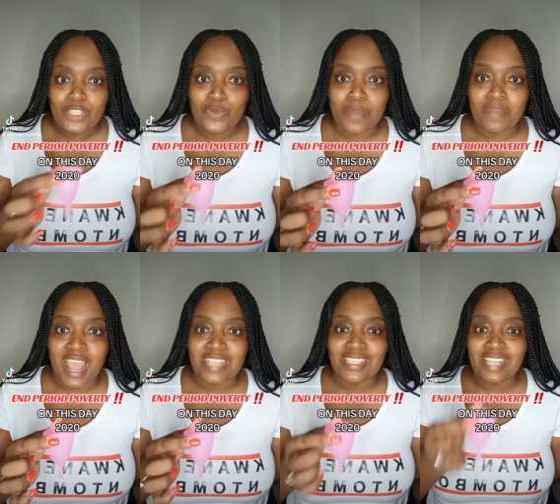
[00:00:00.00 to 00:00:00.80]
I swim
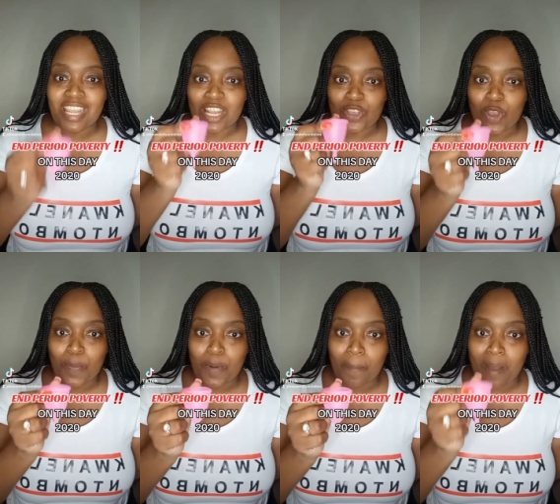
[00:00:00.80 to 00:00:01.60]
nicely,
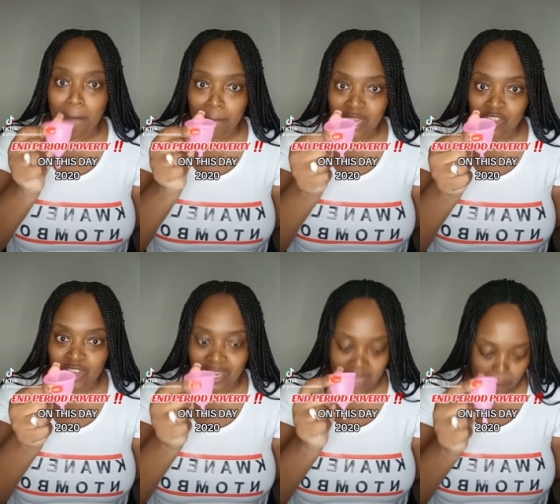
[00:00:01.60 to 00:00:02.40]
no problem.
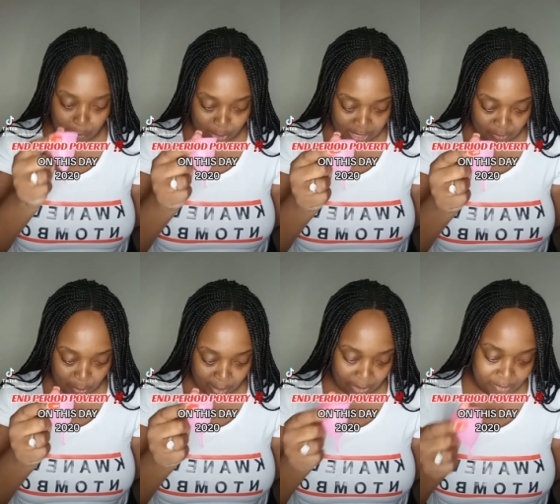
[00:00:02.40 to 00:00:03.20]
Menstrual cup works
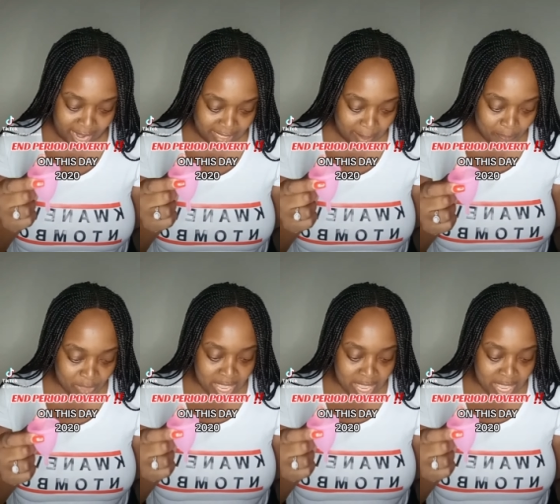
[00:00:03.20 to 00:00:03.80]
very well. Right.